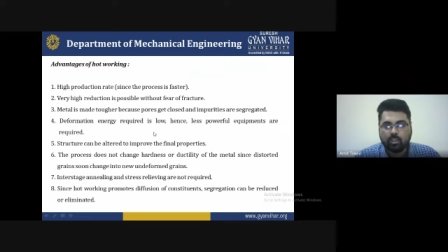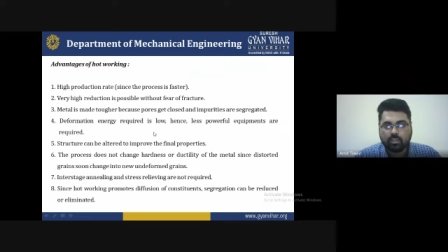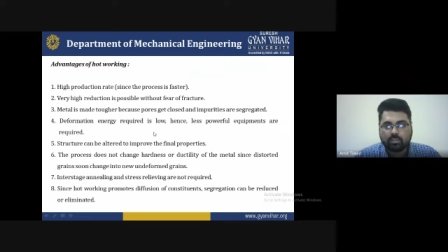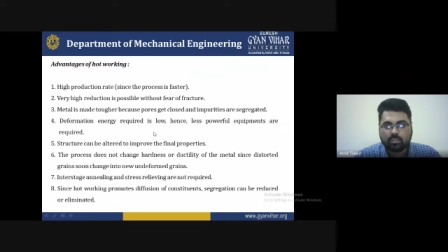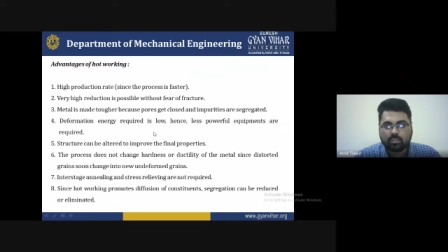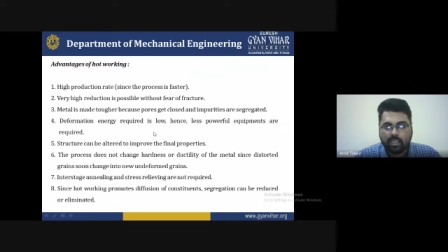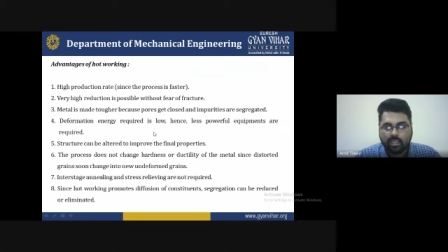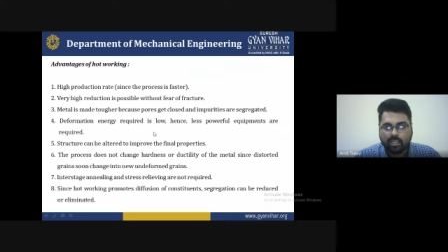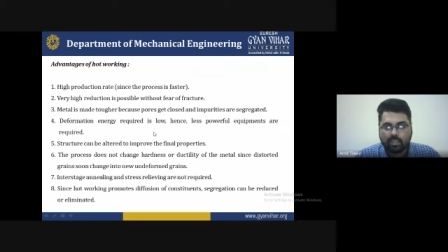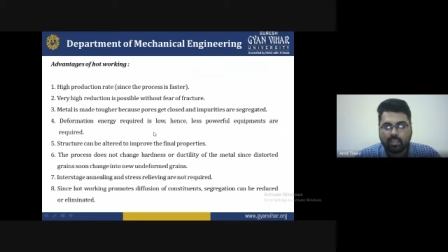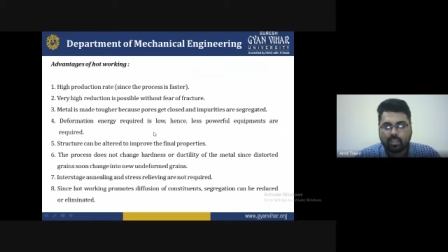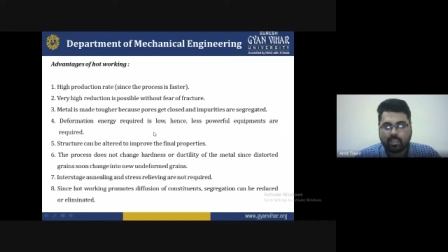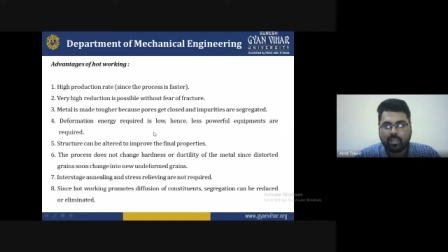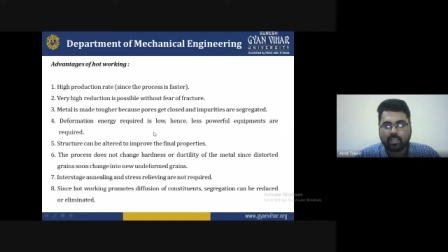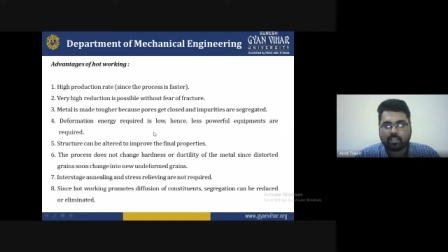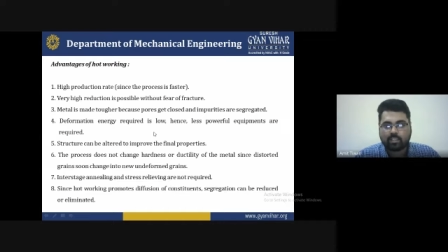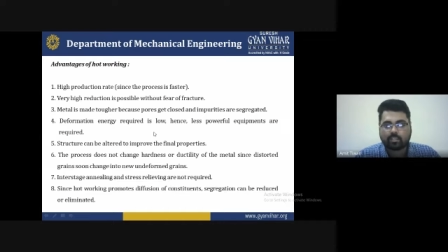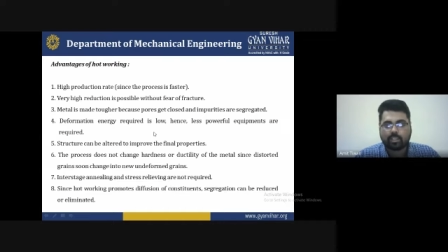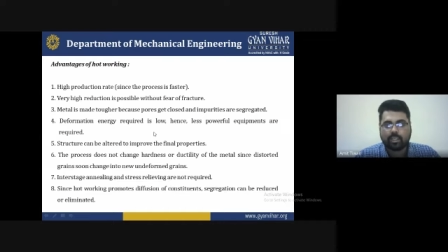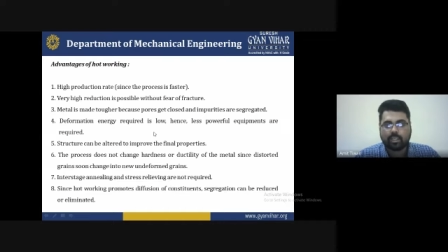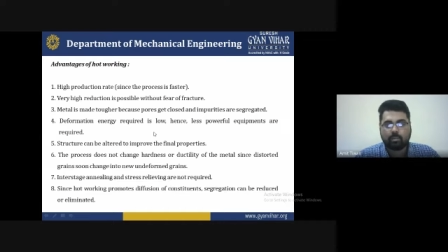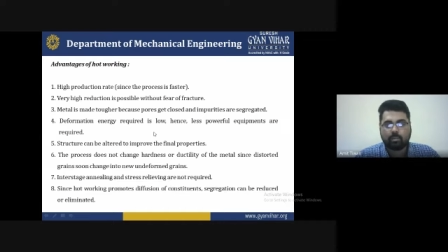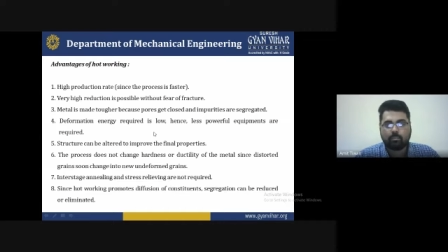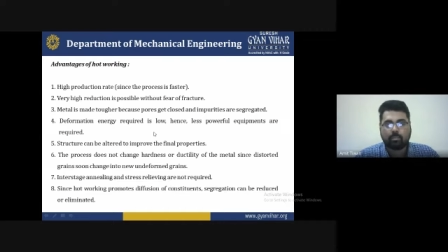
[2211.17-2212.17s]

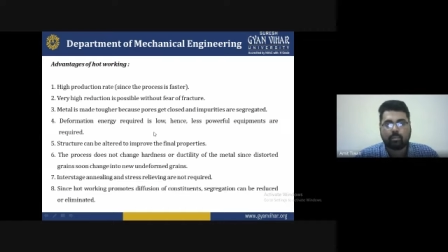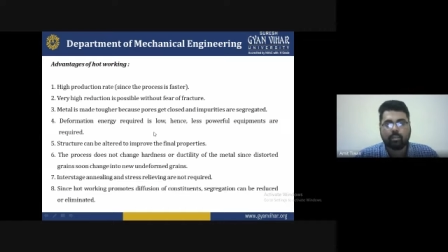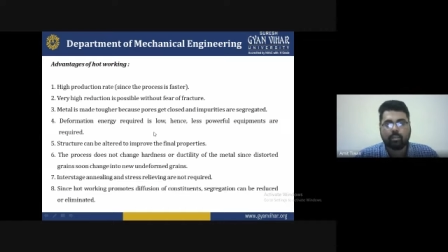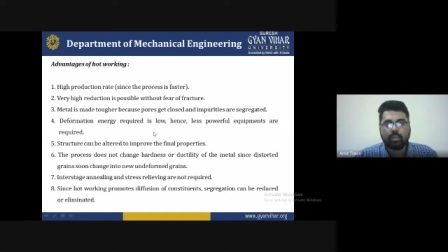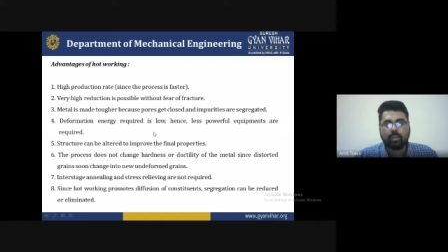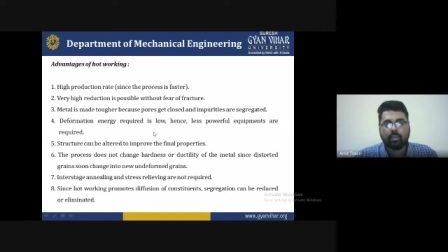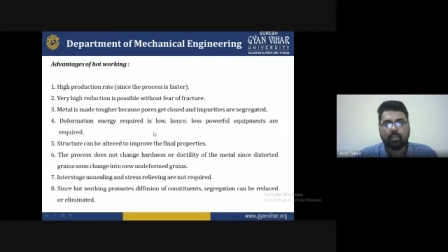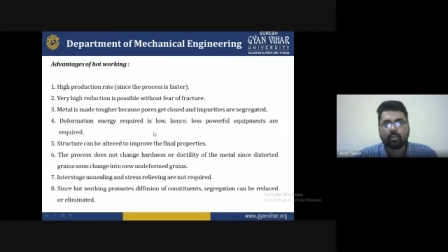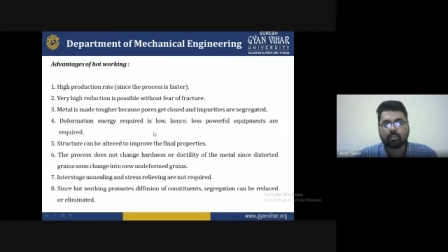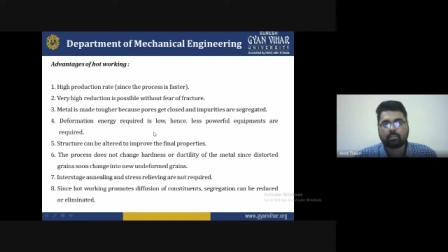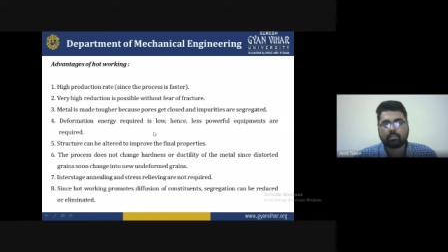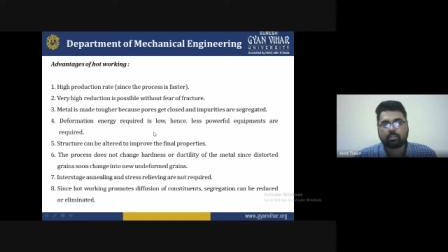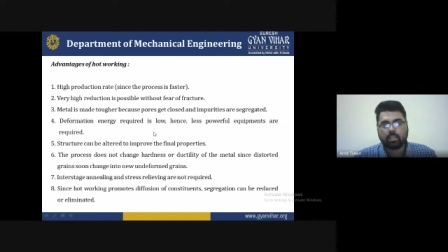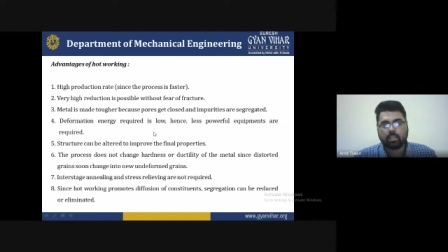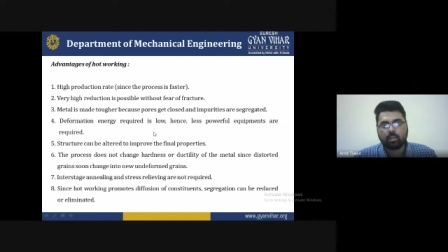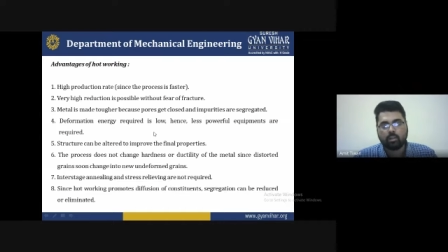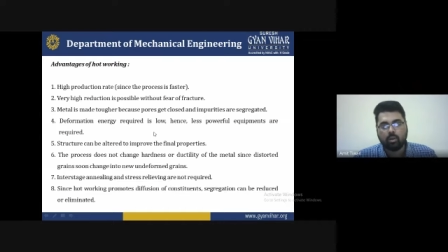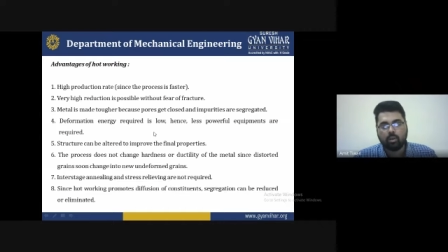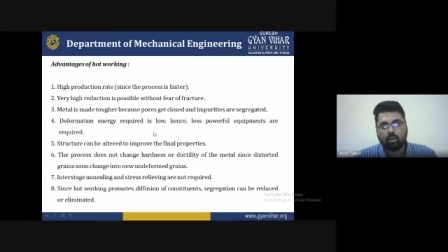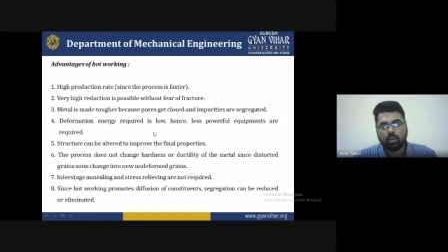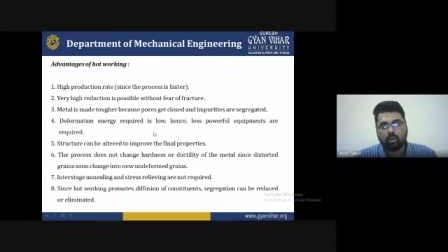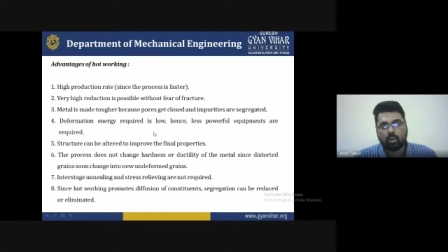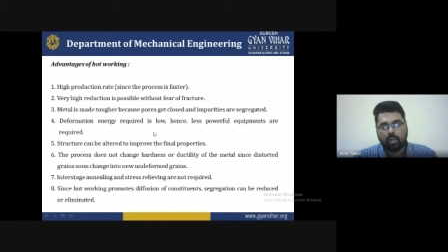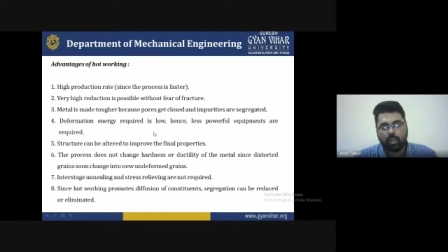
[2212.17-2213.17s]
segregates can be reduction
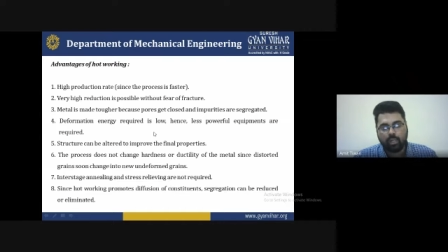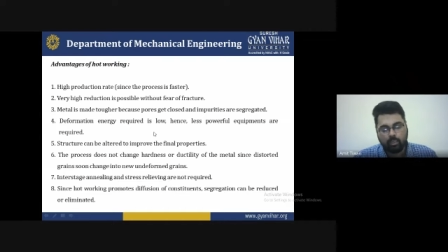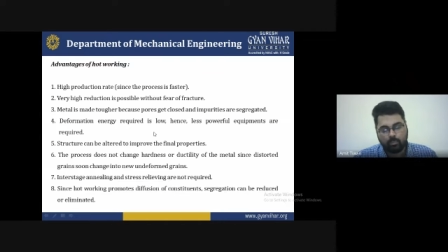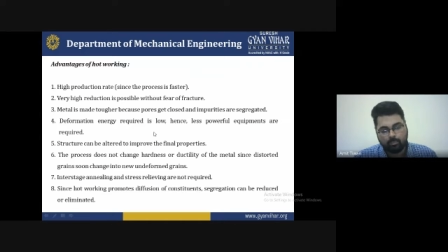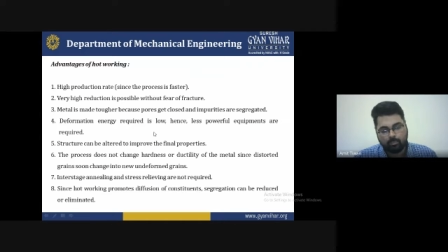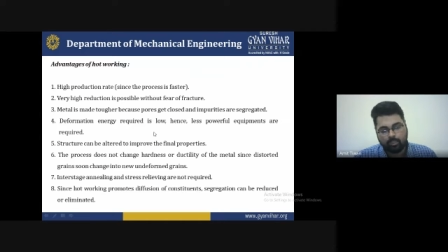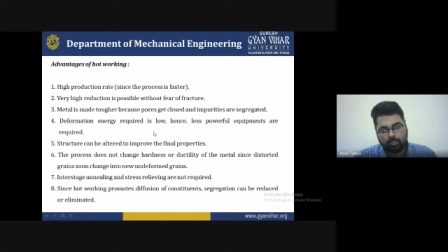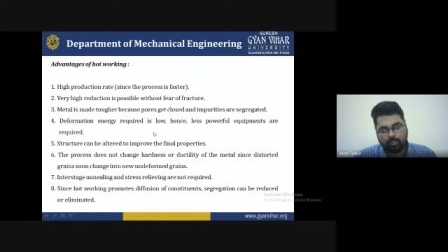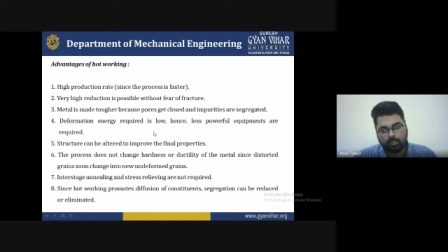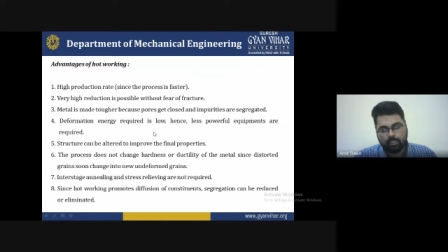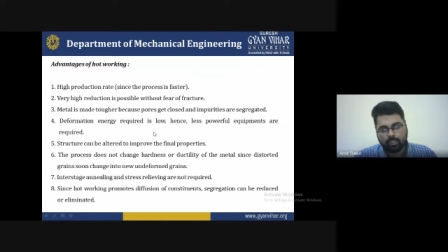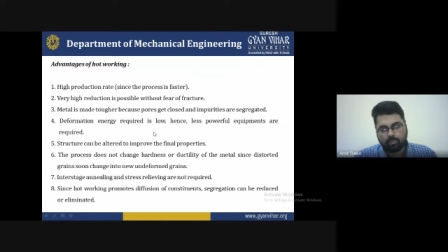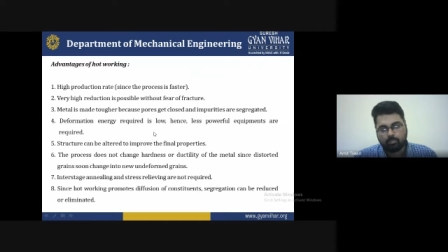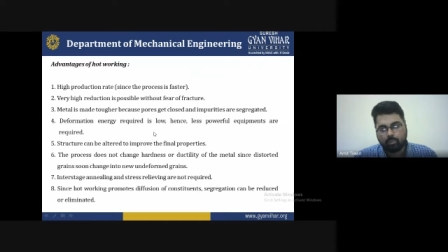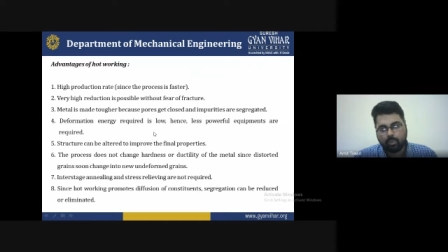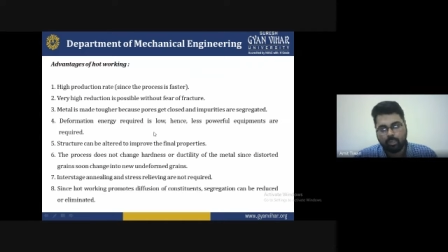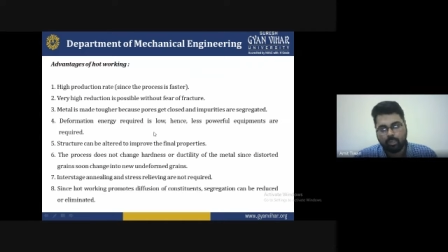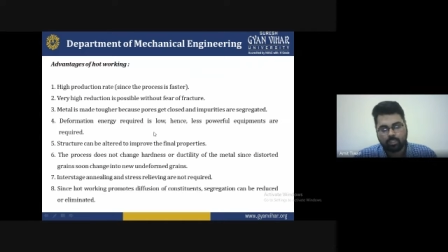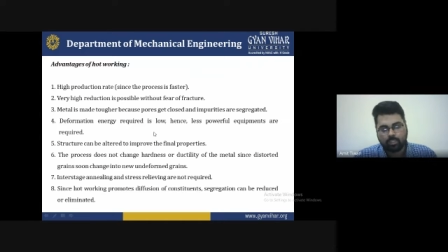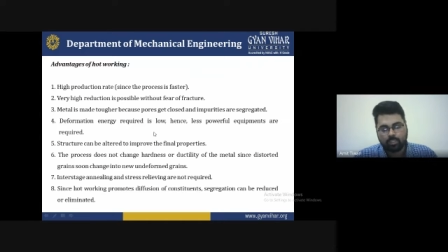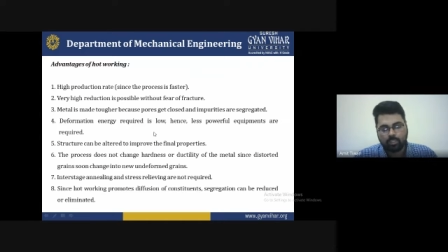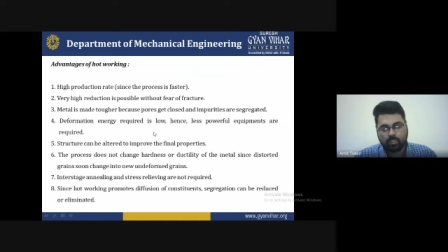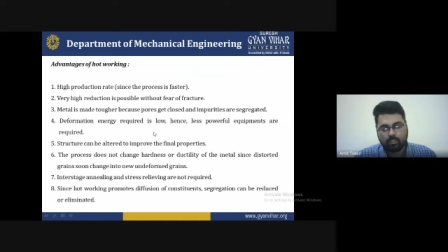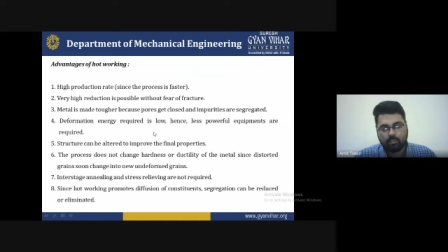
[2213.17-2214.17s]
or eliminated
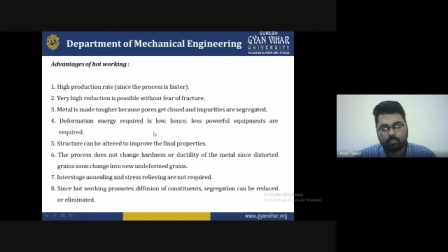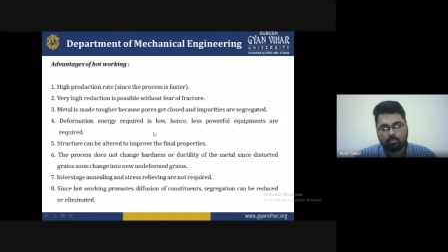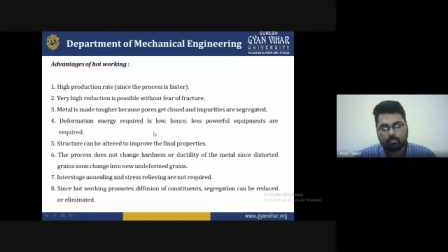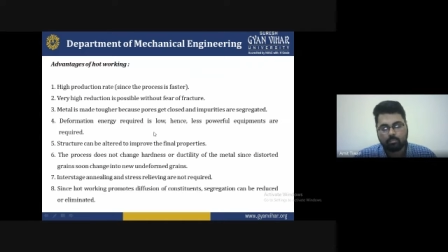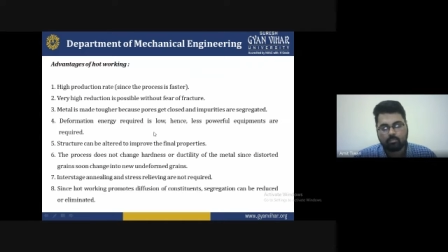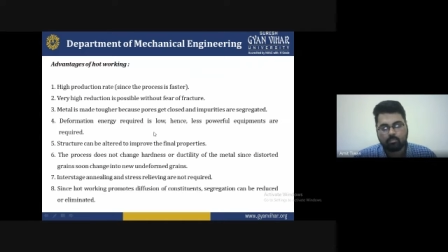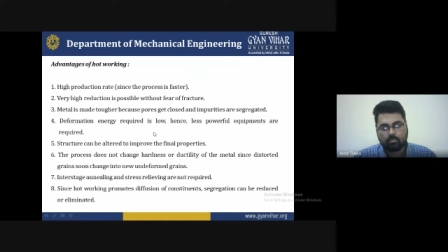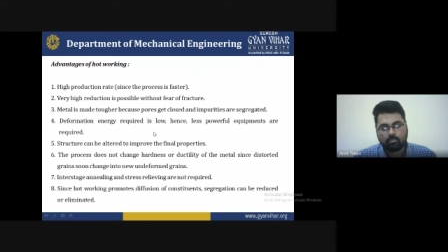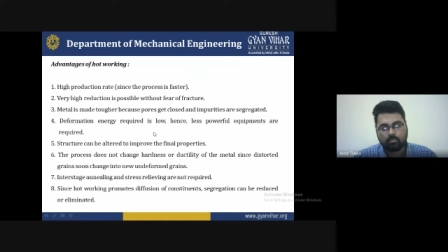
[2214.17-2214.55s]
by the,